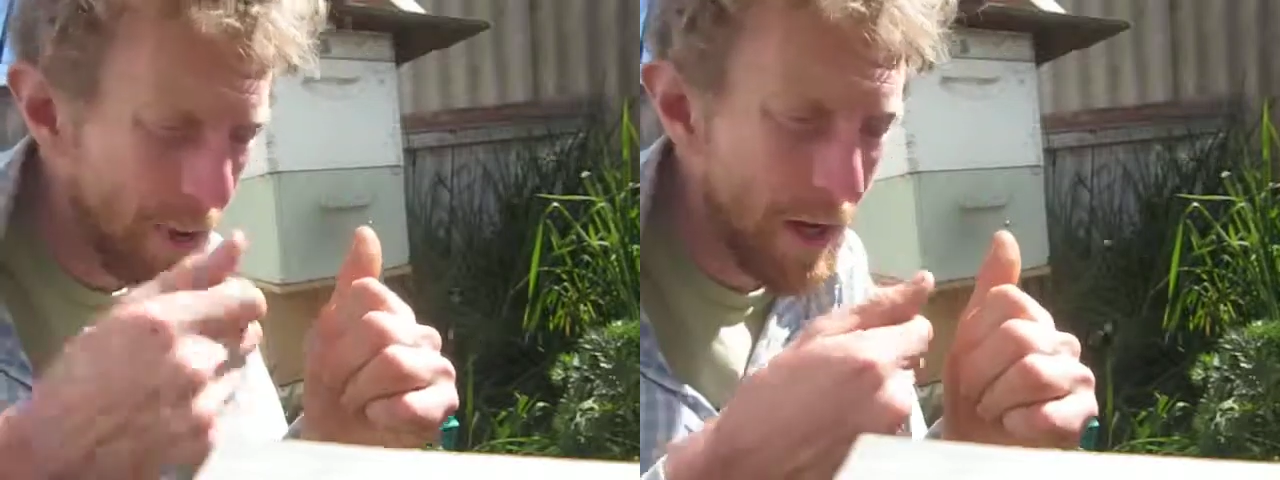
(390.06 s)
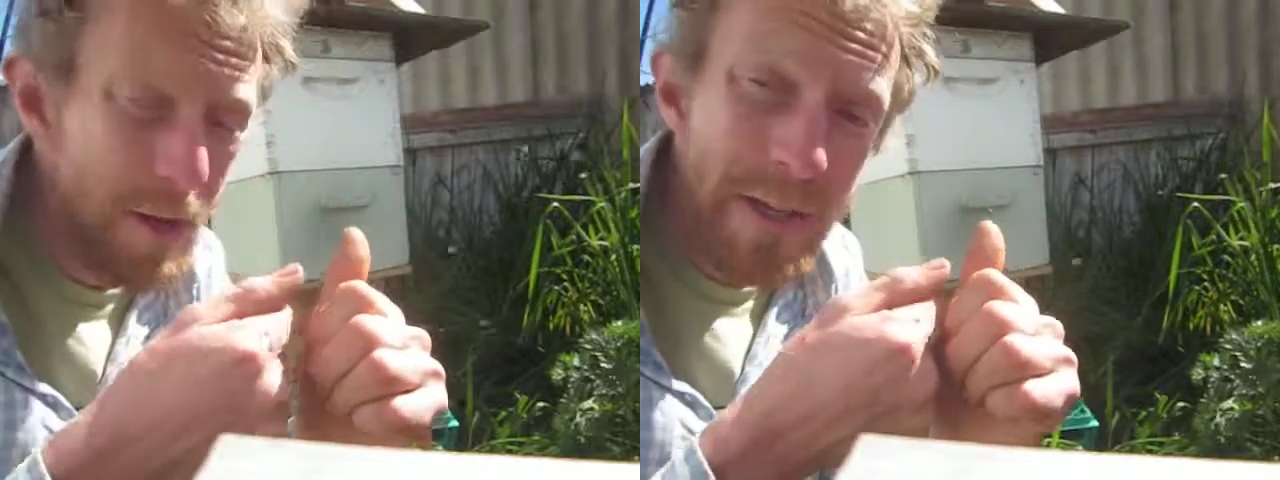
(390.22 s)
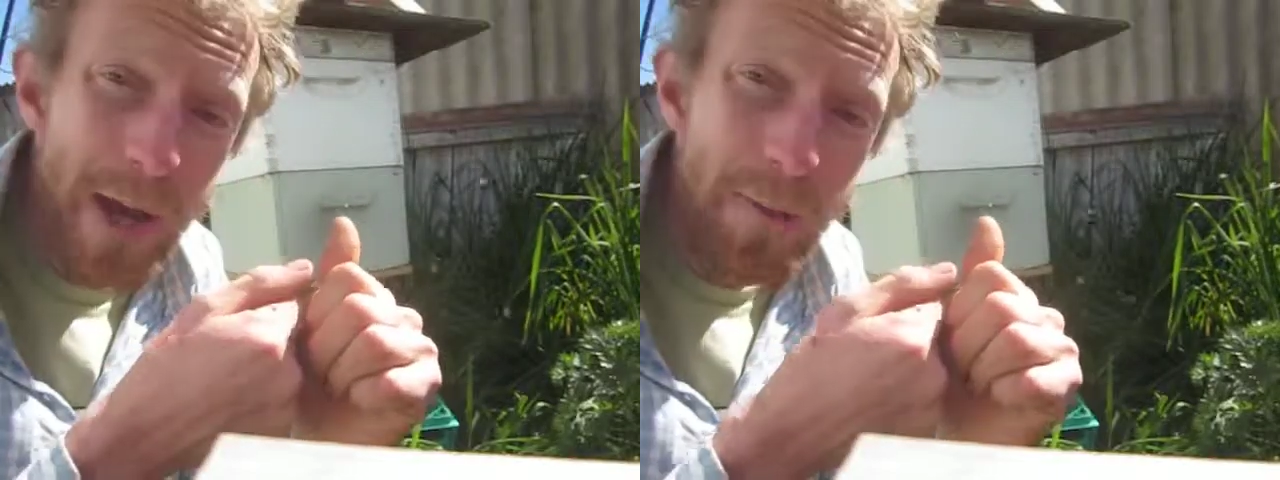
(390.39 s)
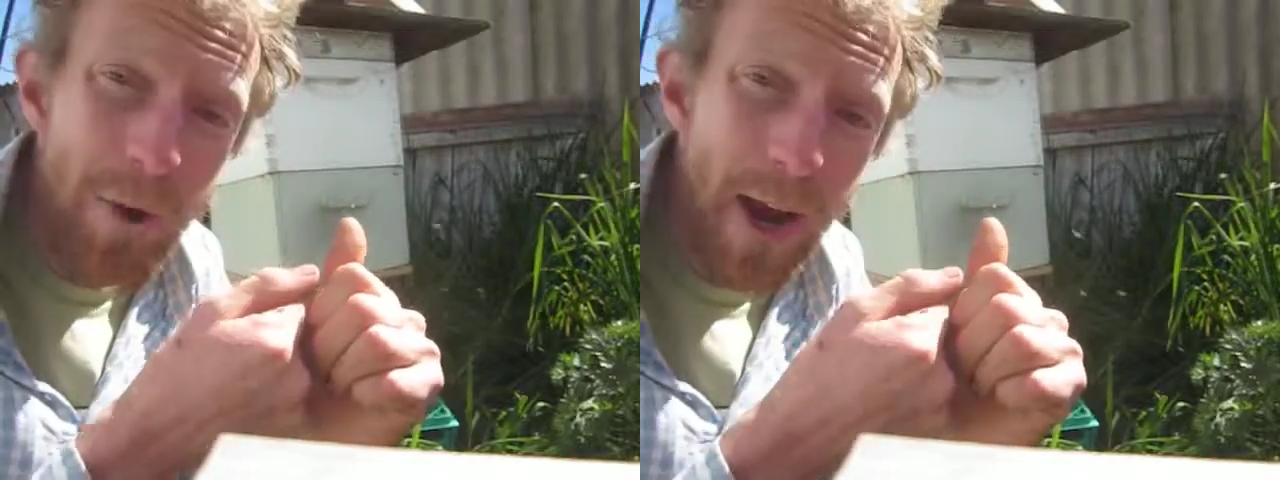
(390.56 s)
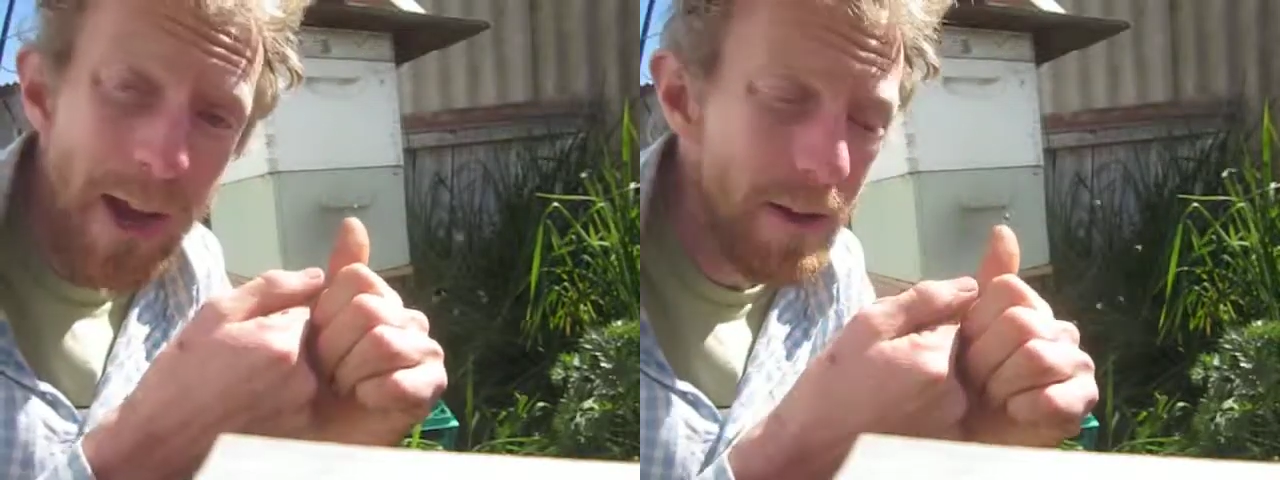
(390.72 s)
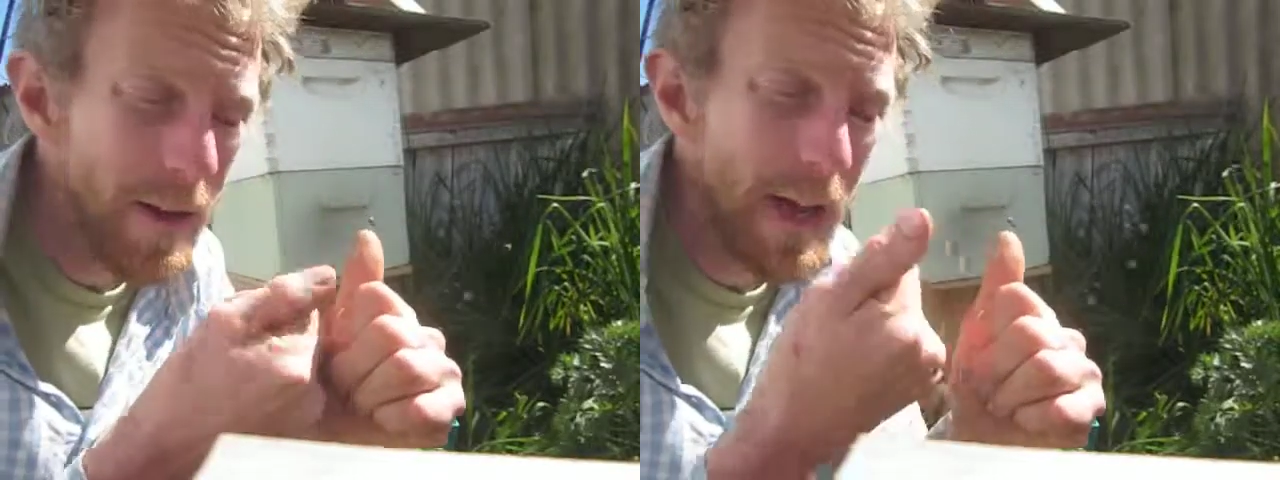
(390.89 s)
going to use our
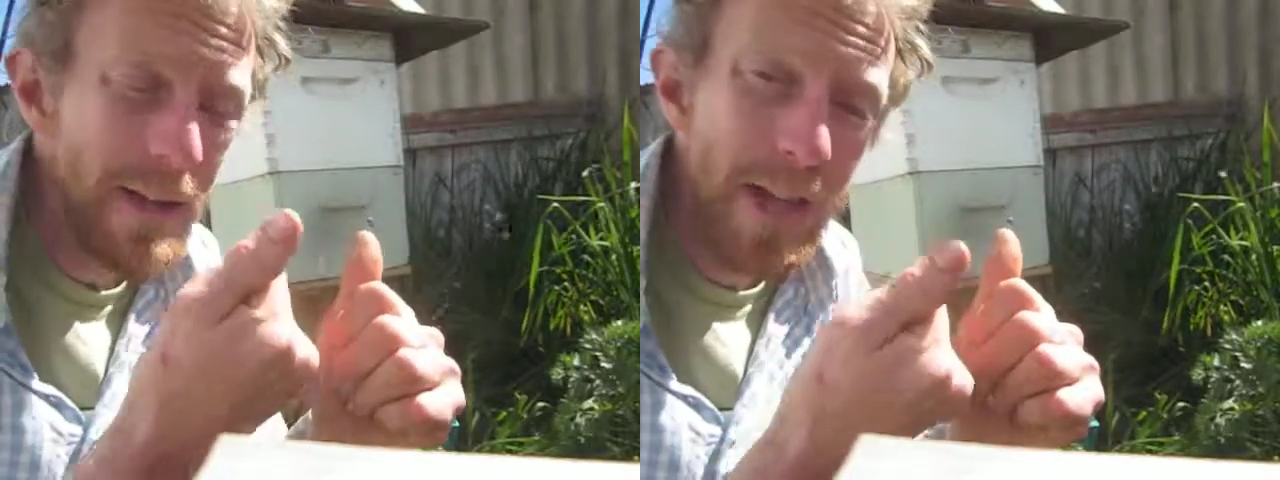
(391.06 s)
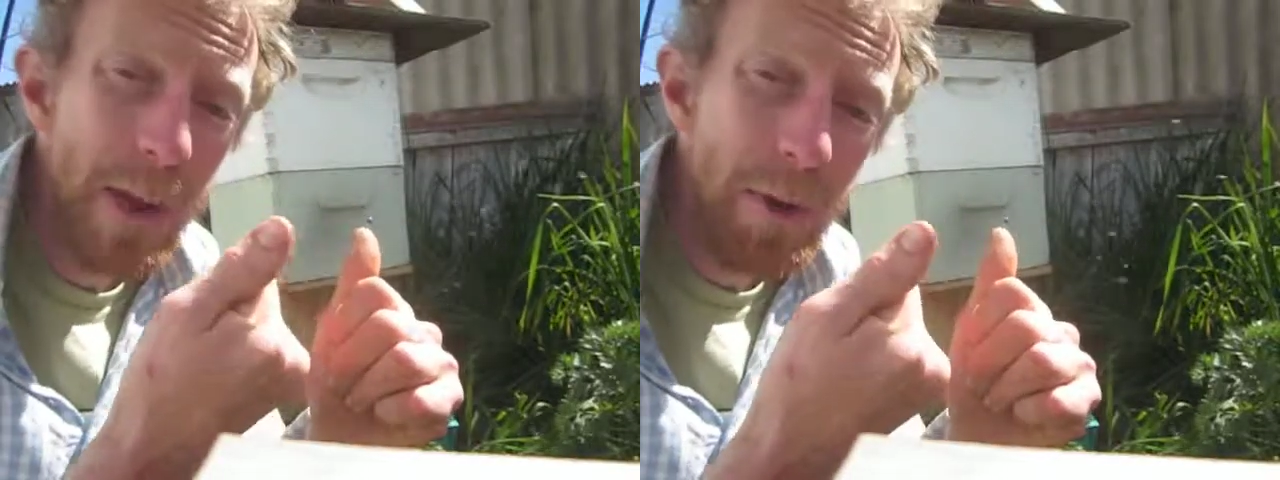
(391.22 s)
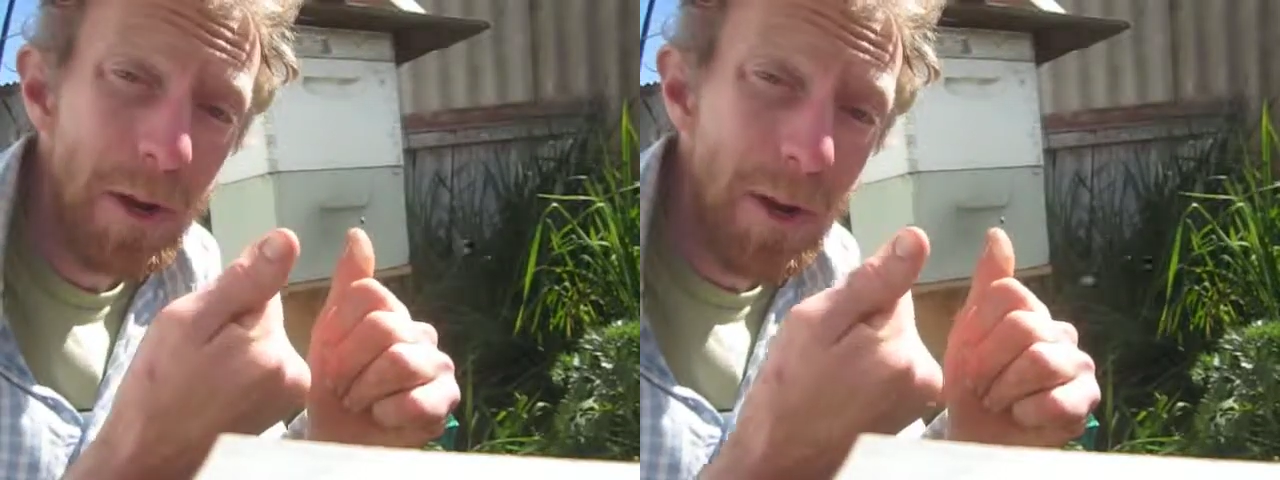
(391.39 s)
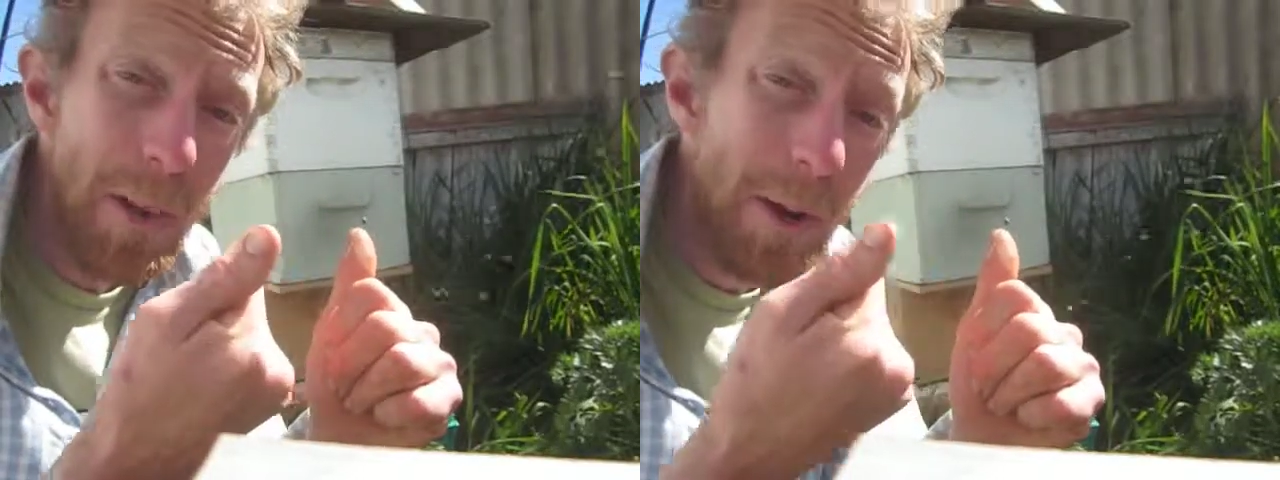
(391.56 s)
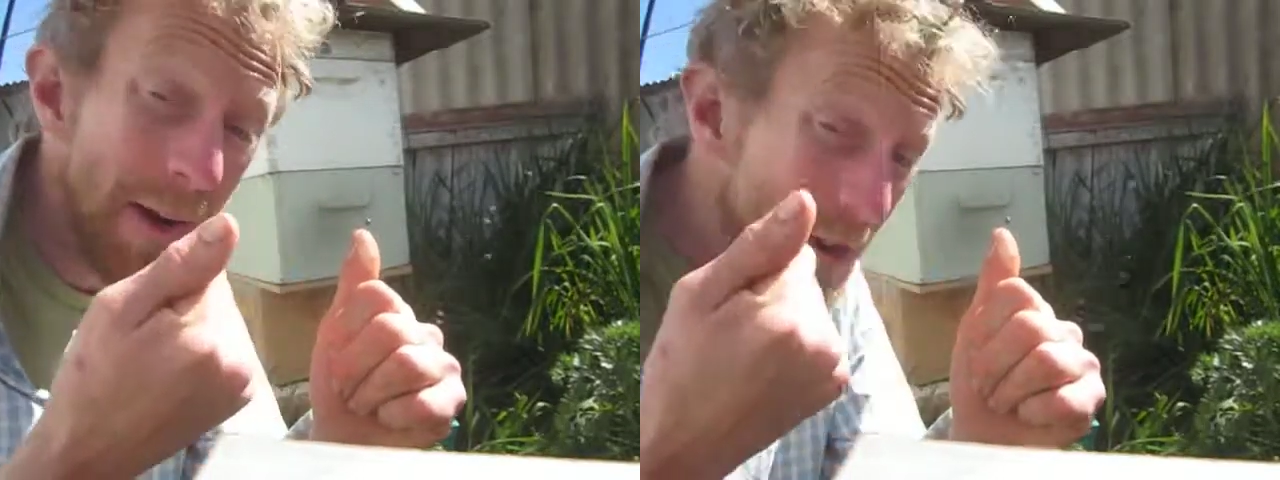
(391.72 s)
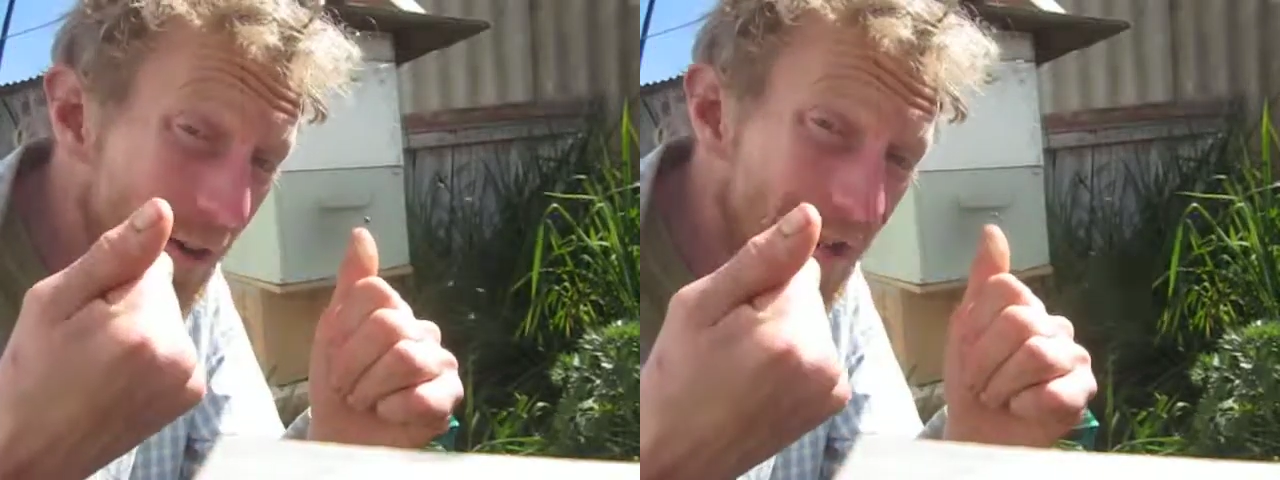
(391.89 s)
brain. We're going to say, I'm going to grab my
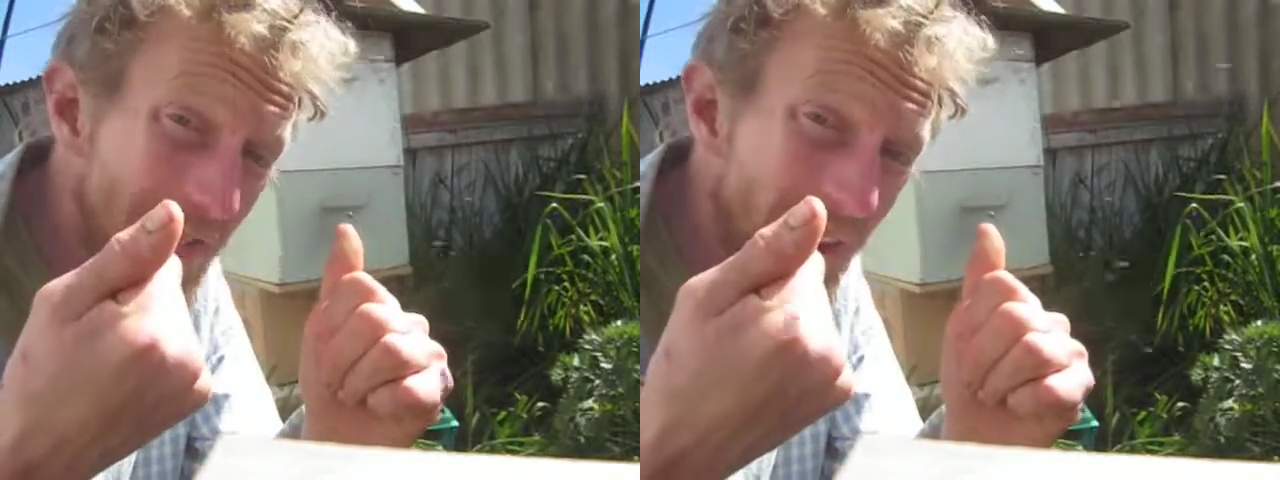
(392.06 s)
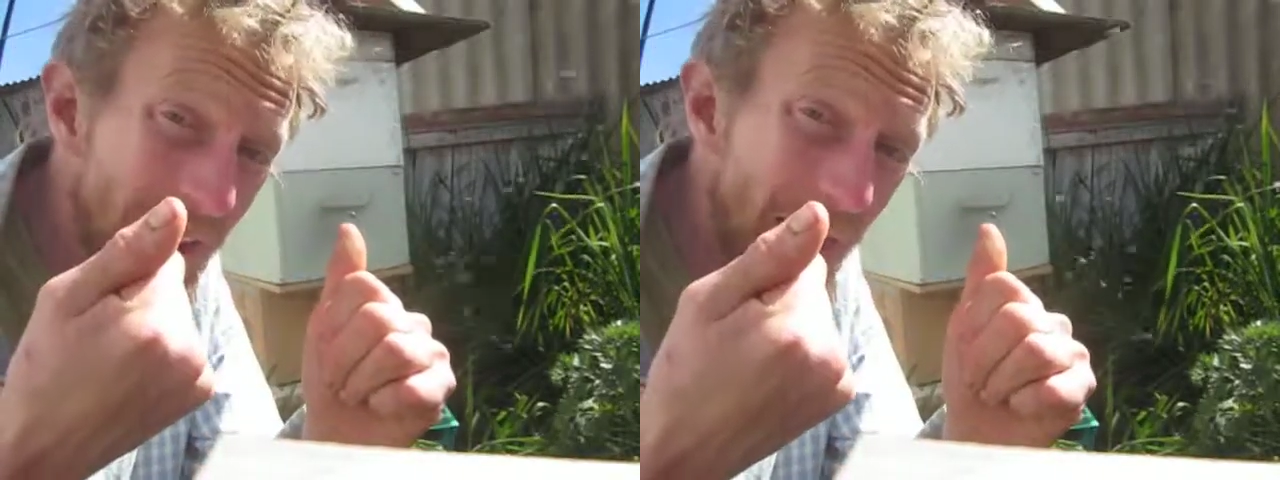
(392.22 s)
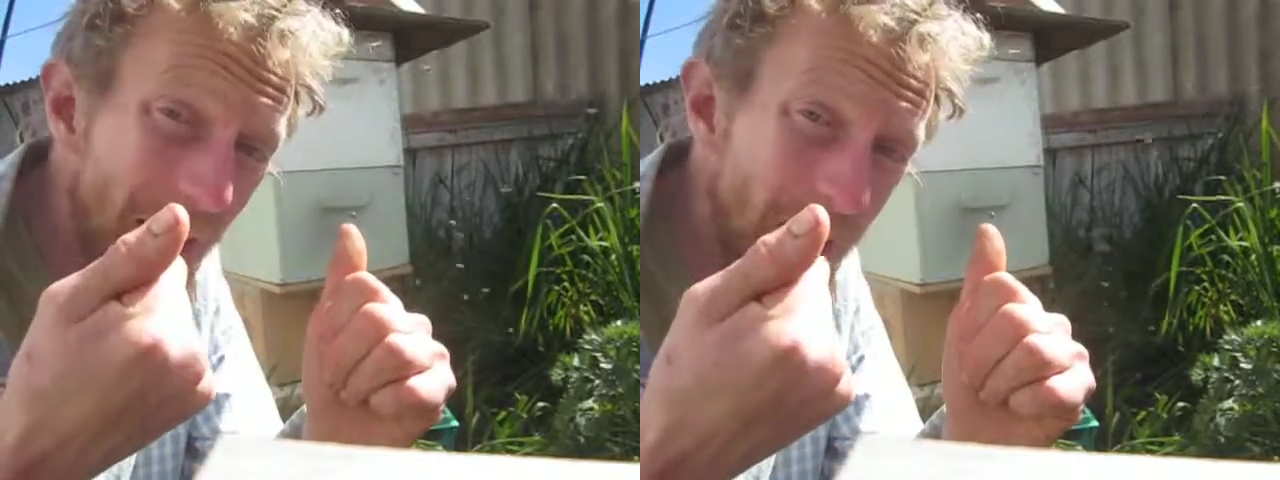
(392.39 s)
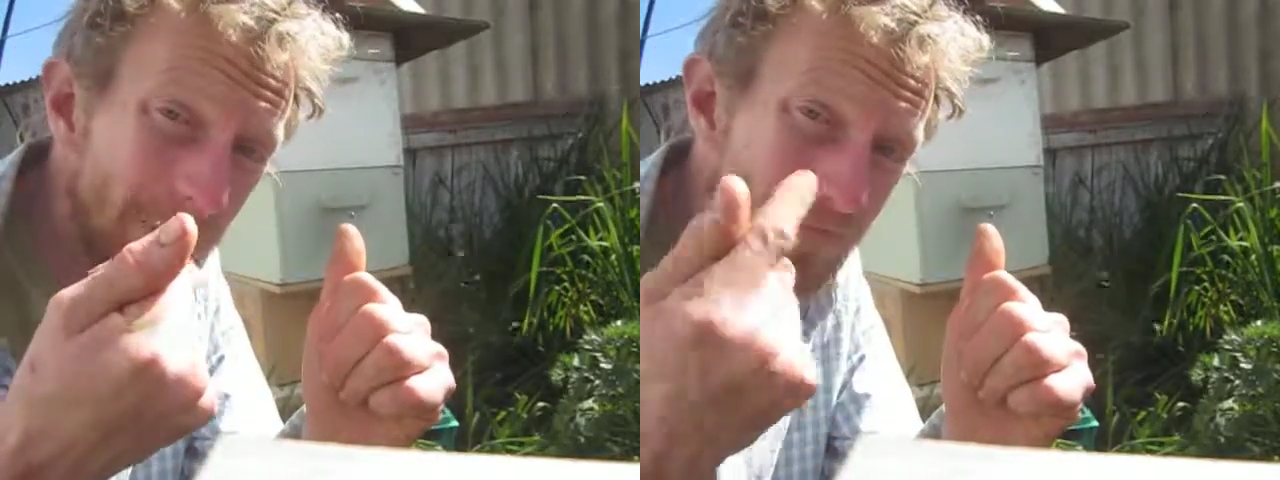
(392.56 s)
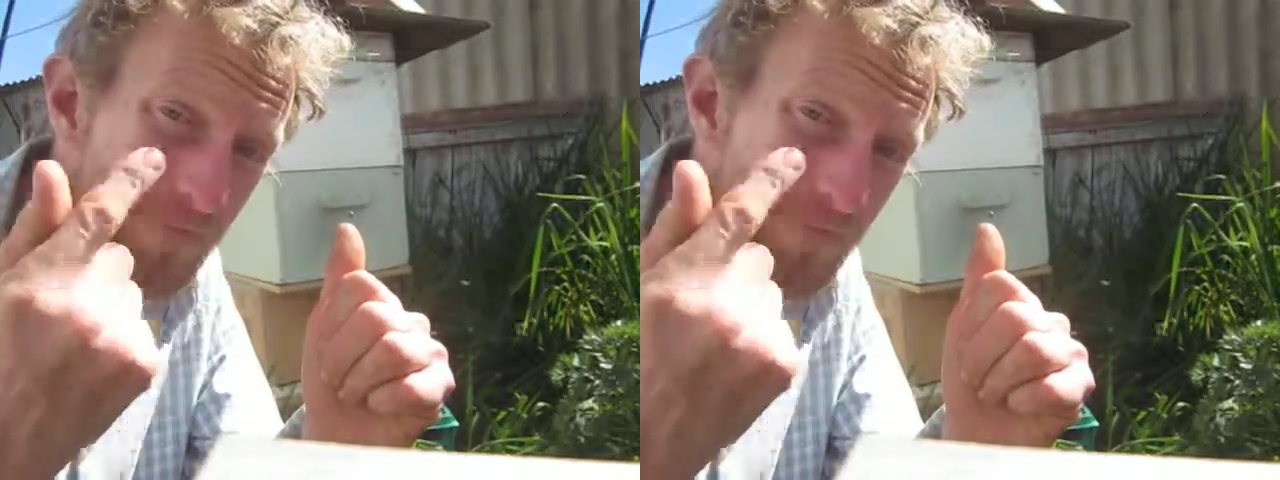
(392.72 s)
nearest fingernail